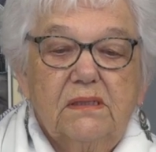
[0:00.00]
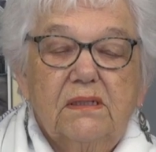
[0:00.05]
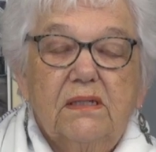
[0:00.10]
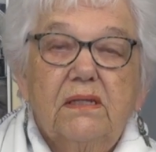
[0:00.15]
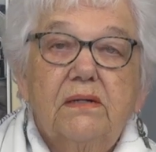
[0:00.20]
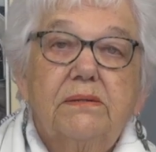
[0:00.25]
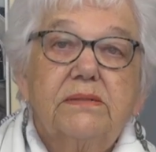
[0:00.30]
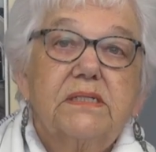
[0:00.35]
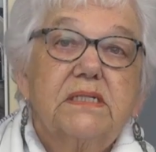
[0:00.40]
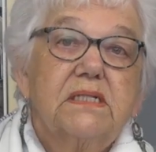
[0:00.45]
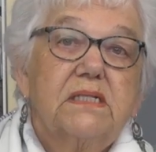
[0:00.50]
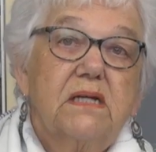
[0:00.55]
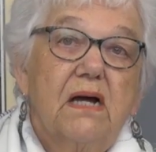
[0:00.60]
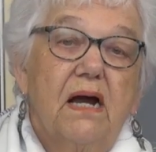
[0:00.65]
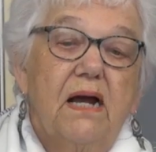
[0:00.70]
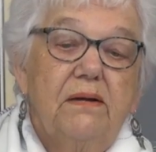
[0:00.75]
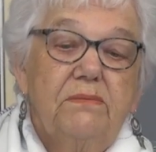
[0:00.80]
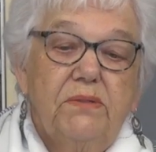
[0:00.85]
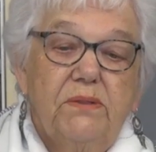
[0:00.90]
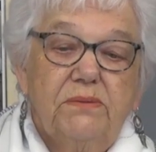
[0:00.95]
There was a
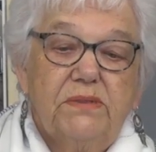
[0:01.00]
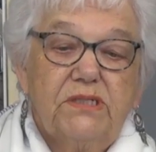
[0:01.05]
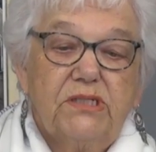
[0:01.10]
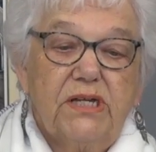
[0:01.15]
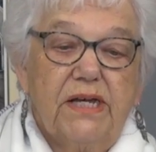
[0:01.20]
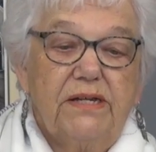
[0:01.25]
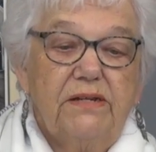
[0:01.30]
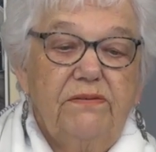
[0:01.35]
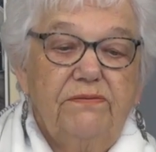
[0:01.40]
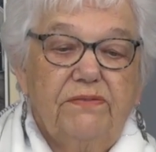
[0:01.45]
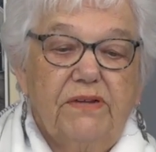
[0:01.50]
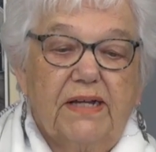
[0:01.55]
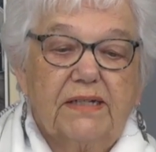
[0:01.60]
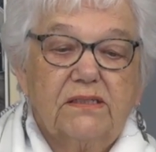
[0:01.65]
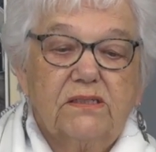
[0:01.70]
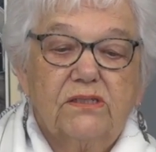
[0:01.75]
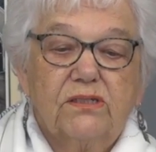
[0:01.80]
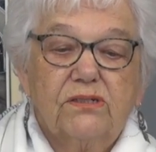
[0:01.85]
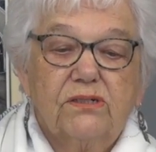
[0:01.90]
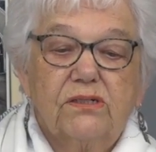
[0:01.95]
time when we
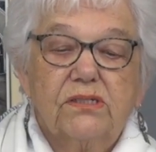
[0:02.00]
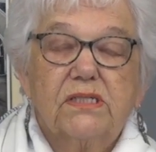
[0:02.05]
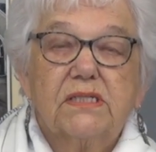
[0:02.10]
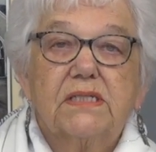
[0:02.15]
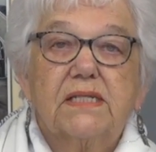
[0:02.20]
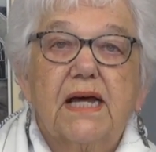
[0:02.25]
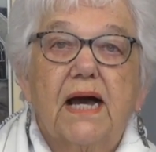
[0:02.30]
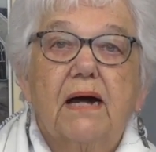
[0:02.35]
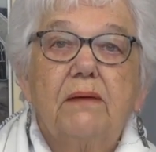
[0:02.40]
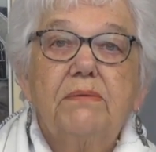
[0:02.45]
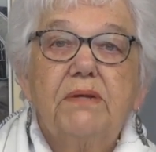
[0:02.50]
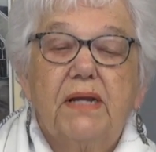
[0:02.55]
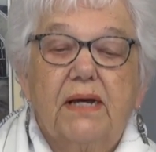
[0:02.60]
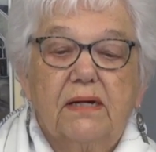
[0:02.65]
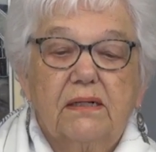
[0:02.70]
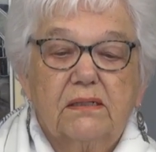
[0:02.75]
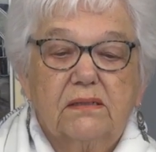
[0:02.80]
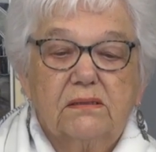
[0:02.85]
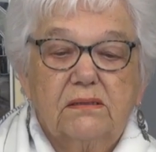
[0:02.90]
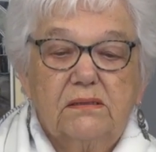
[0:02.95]
genuflected towards the
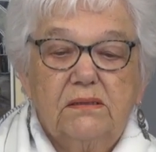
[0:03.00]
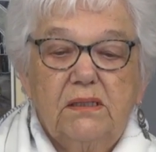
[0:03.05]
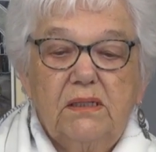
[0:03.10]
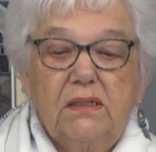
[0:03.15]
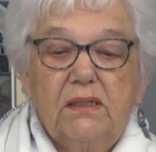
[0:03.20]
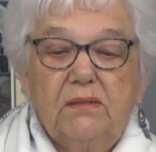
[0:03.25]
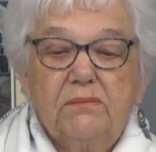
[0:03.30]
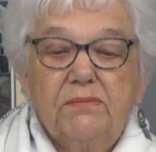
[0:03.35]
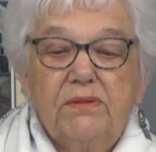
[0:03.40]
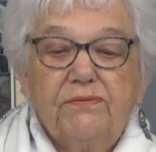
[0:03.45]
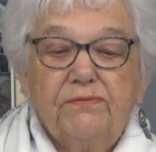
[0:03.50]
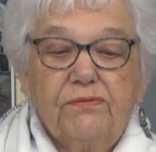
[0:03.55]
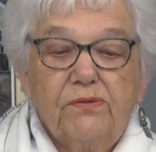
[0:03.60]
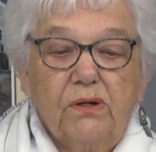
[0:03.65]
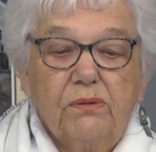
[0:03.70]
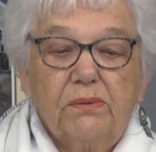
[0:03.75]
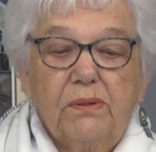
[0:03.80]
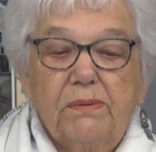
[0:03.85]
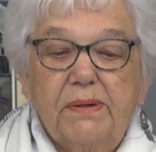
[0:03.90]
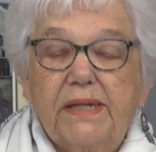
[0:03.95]
tabernacle
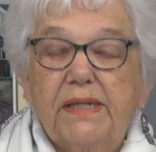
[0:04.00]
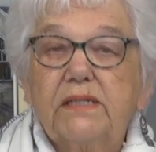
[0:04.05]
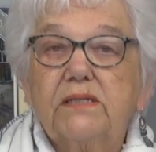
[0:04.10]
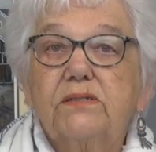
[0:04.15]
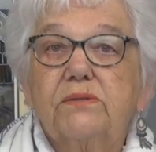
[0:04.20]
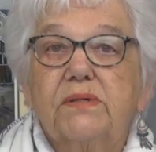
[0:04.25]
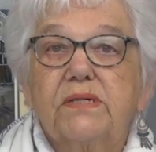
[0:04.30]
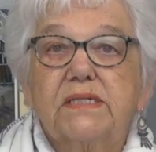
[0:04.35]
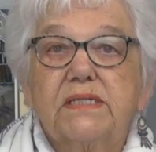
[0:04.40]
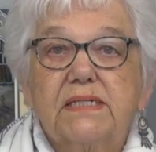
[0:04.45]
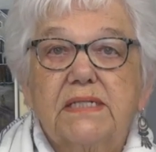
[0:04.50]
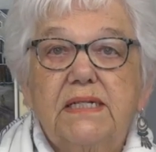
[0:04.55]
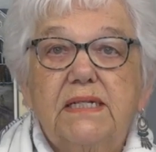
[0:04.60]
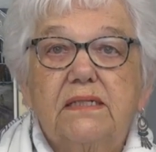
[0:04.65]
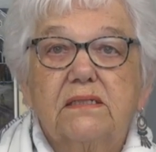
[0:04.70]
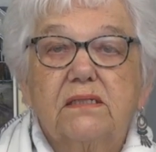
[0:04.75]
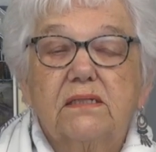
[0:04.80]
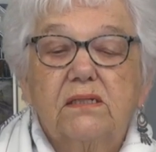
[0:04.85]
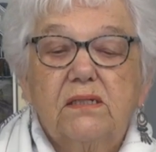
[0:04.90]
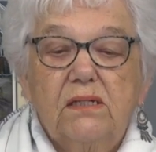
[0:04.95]
before we went into our
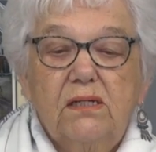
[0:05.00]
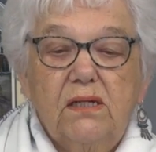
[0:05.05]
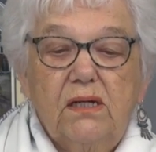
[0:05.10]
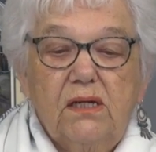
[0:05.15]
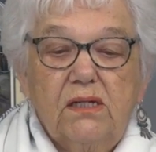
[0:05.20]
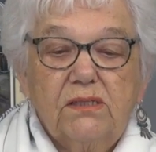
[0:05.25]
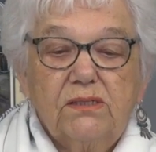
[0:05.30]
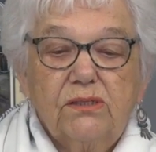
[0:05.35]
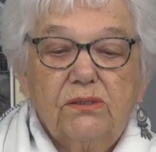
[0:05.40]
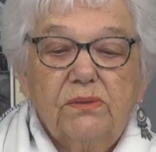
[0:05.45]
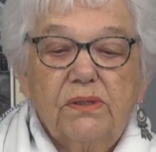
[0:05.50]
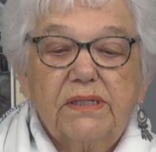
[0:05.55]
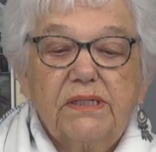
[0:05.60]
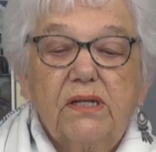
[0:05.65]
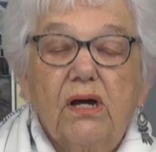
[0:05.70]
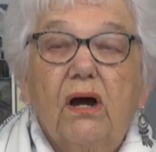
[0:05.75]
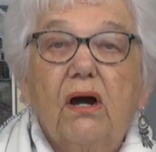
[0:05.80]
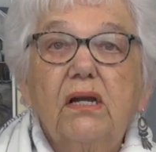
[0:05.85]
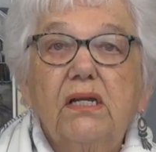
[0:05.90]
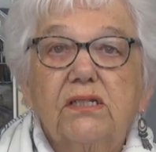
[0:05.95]
seat to
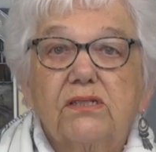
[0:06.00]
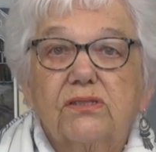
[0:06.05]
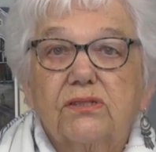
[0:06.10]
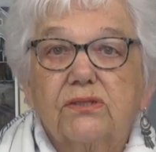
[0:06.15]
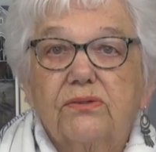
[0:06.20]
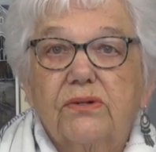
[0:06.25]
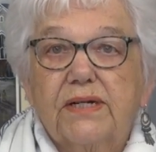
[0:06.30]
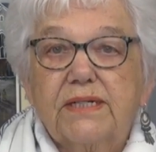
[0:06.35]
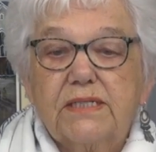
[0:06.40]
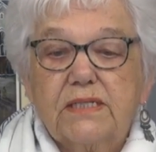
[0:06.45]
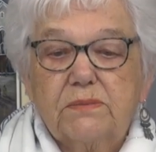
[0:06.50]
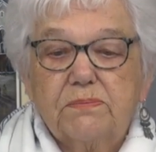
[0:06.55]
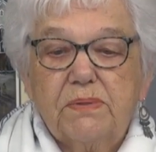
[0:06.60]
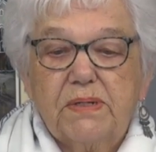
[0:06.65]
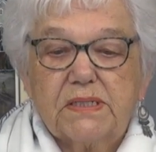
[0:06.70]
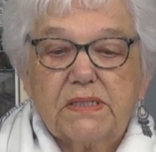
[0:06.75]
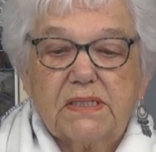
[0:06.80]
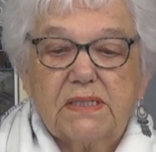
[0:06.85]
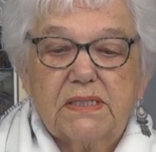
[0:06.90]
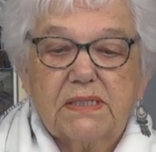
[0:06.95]
acknowledge Christ's
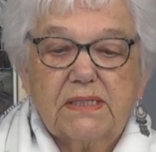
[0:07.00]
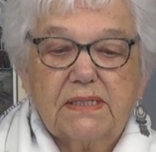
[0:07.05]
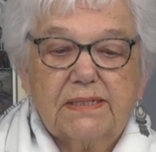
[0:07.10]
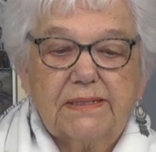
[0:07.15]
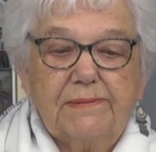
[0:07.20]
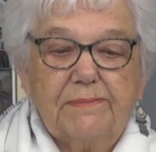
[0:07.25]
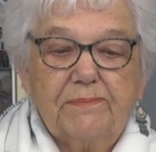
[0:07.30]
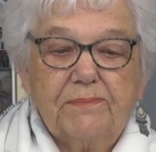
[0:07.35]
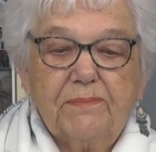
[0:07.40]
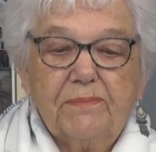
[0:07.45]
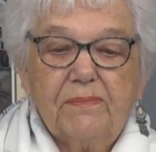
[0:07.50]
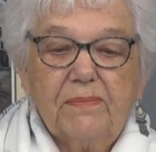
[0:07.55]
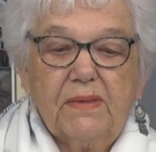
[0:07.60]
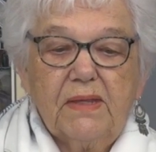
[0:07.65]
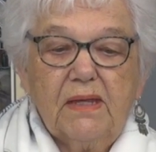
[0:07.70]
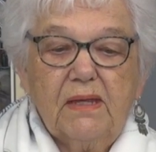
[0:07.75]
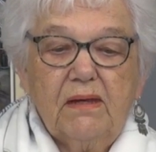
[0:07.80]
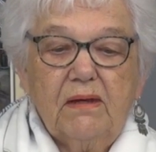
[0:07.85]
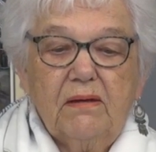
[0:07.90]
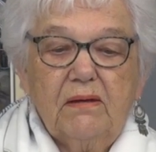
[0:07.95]
presence.
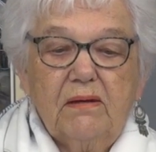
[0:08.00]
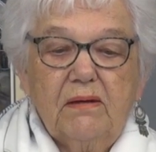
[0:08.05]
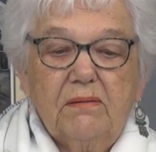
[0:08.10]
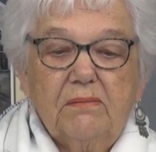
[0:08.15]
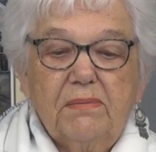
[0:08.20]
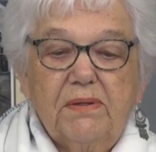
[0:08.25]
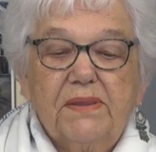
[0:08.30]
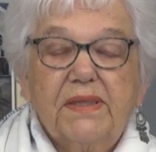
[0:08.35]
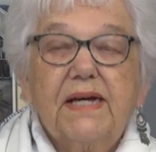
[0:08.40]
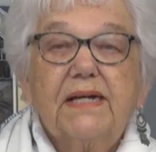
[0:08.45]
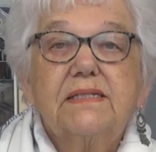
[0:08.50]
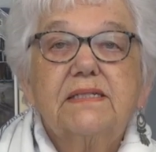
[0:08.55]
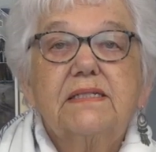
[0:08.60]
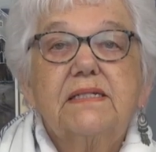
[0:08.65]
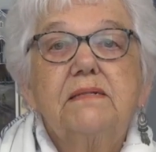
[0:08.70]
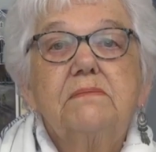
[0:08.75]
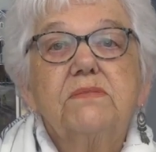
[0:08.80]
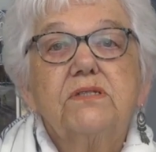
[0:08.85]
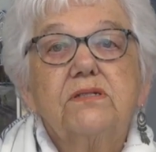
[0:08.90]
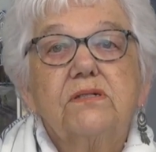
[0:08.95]
But that
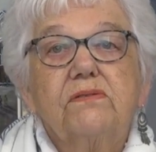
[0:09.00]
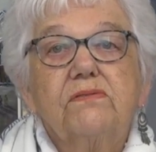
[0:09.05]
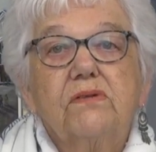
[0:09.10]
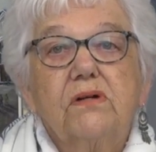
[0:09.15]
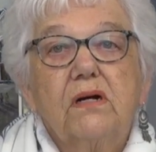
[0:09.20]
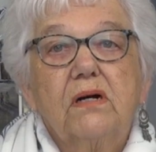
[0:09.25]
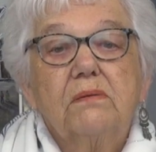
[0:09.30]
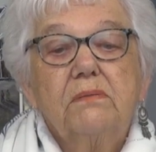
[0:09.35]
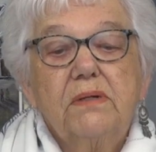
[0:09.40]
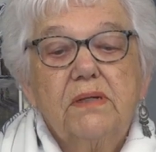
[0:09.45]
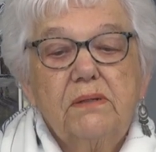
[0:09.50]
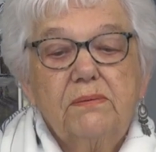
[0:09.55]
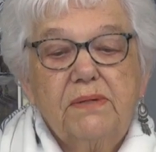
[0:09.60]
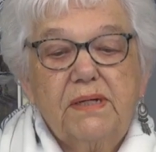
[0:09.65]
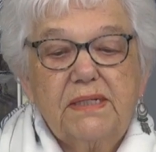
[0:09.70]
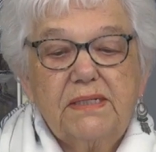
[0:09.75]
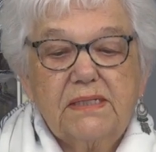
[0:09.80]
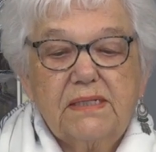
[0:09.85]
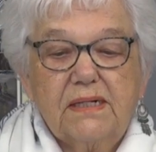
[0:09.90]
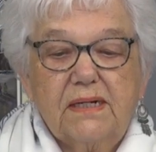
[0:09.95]
seems to have gone by the
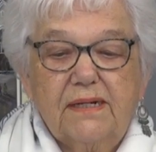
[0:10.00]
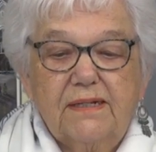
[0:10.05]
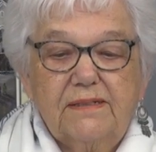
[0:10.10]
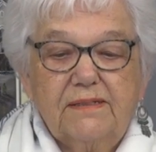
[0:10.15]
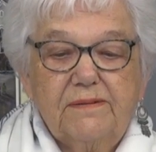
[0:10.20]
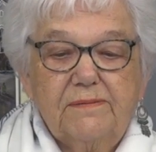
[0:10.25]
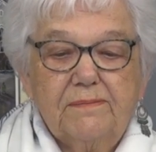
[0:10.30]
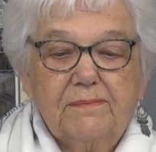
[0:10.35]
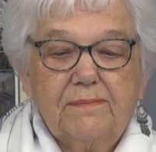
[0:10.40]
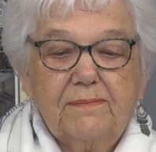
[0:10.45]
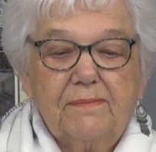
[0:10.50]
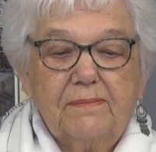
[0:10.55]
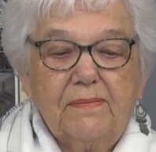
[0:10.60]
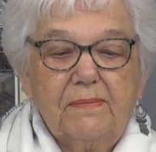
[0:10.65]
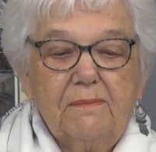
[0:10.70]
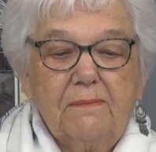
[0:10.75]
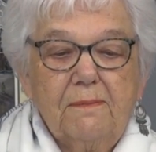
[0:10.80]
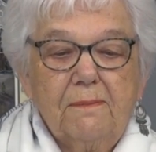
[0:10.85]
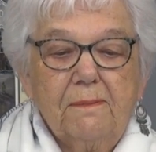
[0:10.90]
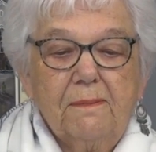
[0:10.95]
wayside.
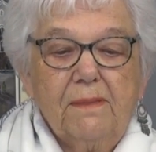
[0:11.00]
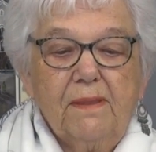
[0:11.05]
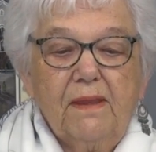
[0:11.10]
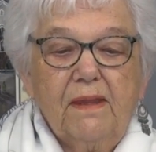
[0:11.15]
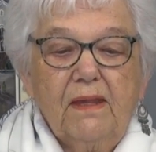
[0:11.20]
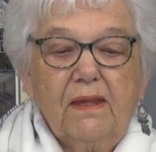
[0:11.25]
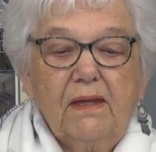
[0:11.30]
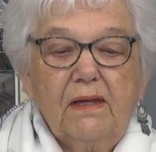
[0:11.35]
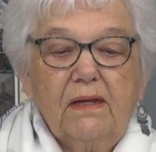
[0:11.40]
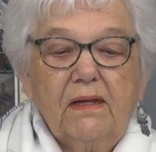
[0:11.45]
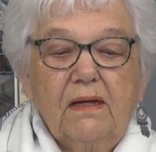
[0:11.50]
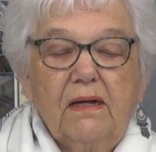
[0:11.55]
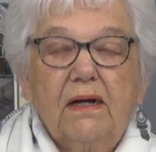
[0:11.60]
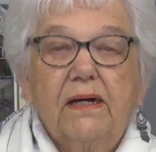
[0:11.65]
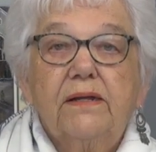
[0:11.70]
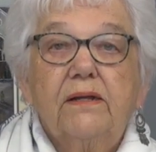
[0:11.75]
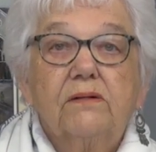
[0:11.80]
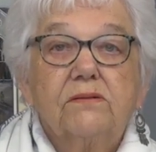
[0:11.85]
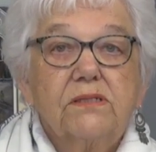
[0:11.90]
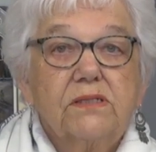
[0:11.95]
I
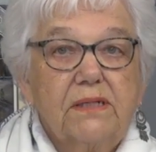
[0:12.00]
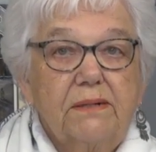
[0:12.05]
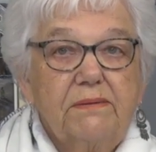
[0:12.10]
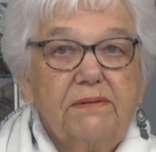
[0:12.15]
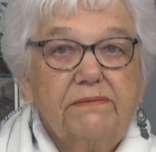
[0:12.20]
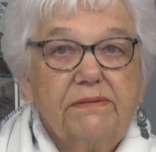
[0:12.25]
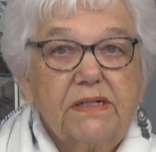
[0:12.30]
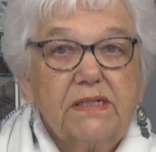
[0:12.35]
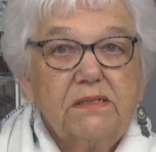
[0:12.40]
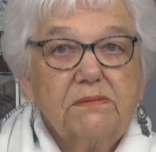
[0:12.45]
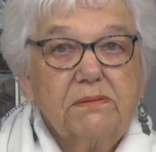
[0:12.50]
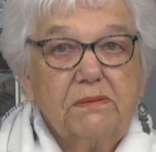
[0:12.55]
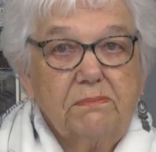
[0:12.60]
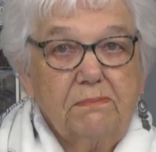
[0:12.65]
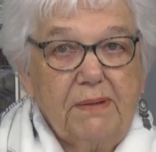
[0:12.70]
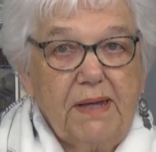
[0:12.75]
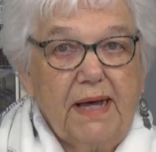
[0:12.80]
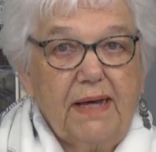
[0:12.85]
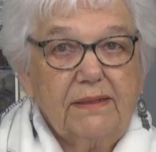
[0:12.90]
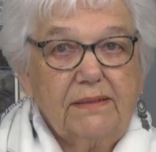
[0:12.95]
know some of us with
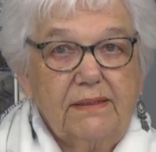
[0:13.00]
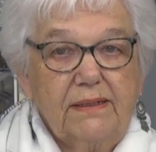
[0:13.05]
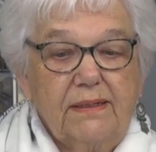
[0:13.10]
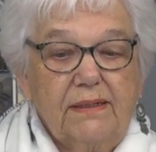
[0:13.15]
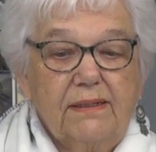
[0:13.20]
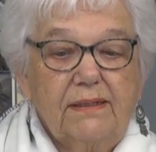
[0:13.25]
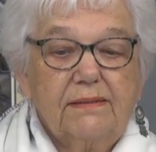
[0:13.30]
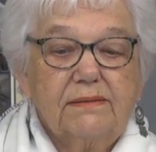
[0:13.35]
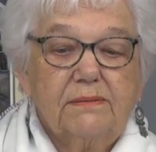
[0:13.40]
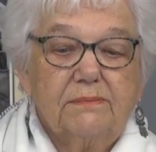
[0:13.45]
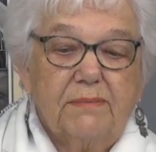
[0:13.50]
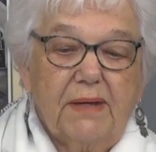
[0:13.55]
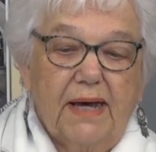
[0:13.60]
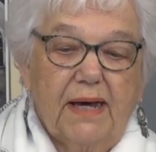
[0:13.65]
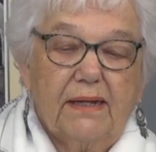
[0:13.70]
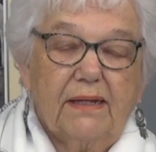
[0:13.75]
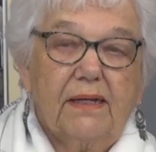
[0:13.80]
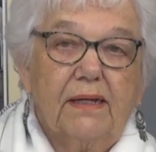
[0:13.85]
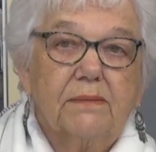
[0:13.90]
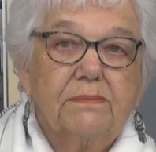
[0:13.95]
bad knees and
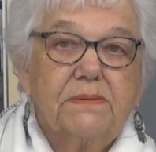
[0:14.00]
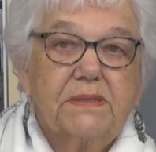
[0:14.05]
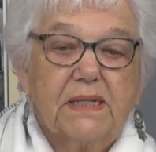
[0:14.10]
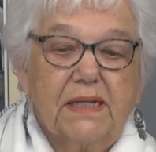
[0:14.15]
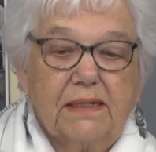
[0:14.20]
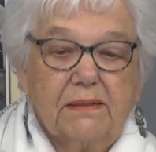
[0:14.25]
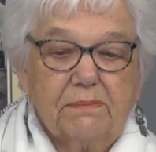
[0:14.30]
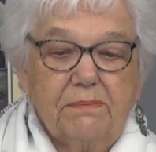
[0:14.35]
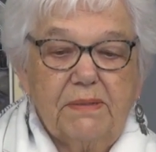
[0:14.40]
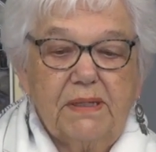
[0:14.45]
bad hips like